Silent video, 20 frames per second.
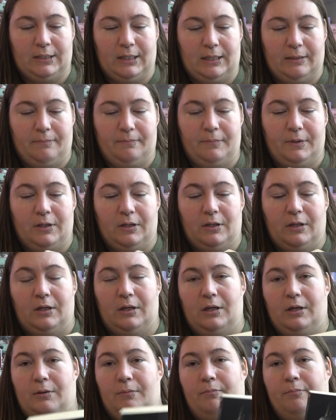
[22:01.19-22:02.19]
them,
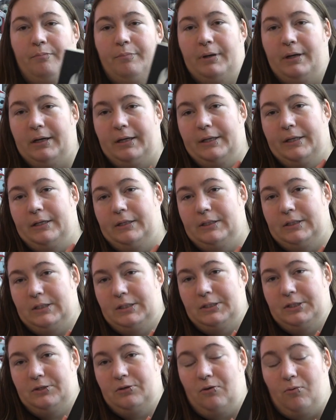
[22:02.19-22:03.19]

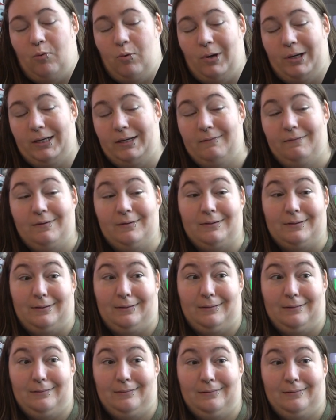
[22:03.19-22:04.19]
but I never
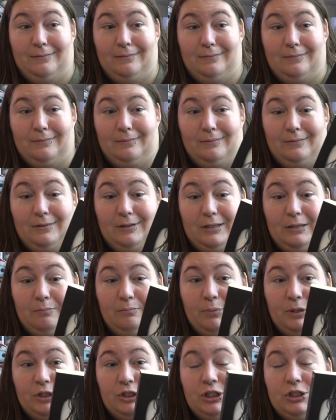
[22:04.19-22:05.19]
did.
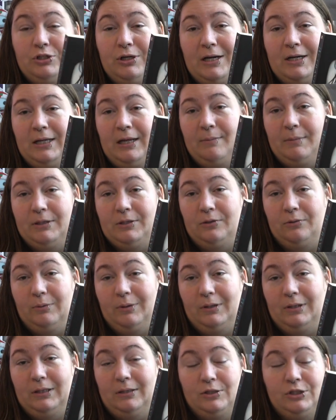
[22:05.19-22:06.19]
But she tried to get me to
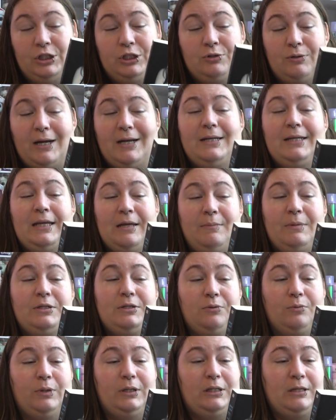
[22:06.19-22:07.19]

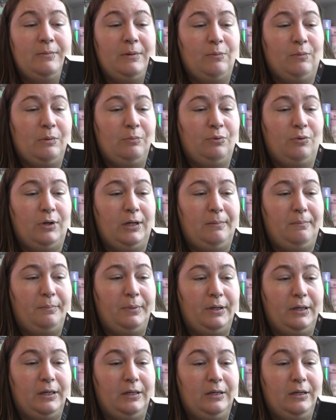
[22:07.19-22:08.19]
read them at one point,
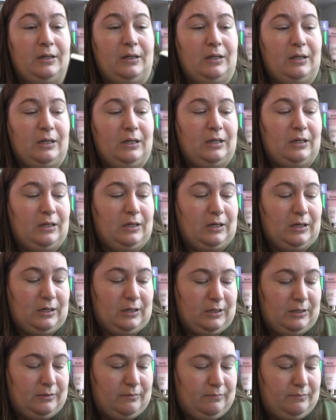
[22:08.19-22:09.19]
but
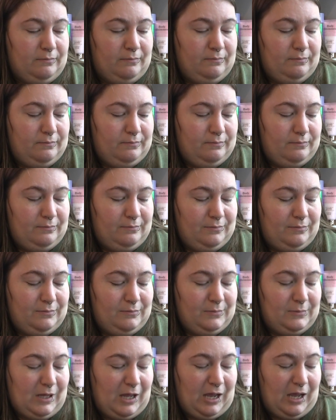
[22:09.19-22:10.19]
I
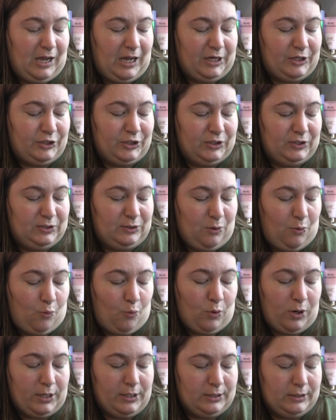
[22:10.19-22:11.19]
just
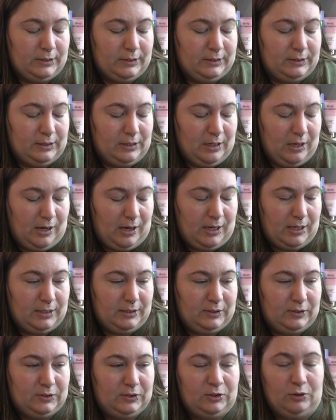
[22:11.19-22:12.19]
was
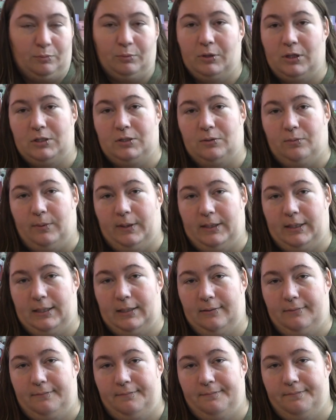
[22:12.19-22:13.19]
not super into
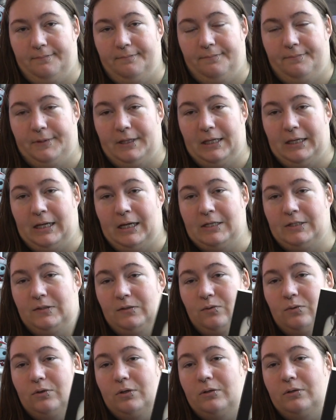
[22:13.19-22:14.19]
reading in high
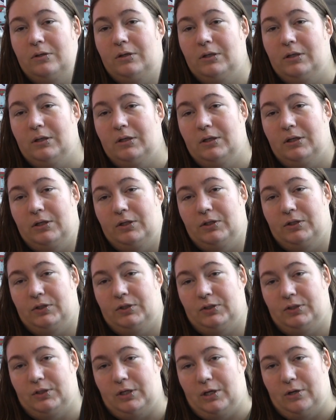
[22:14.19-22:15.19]
school,
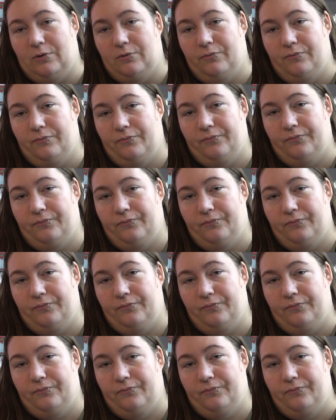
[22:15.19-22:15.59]
so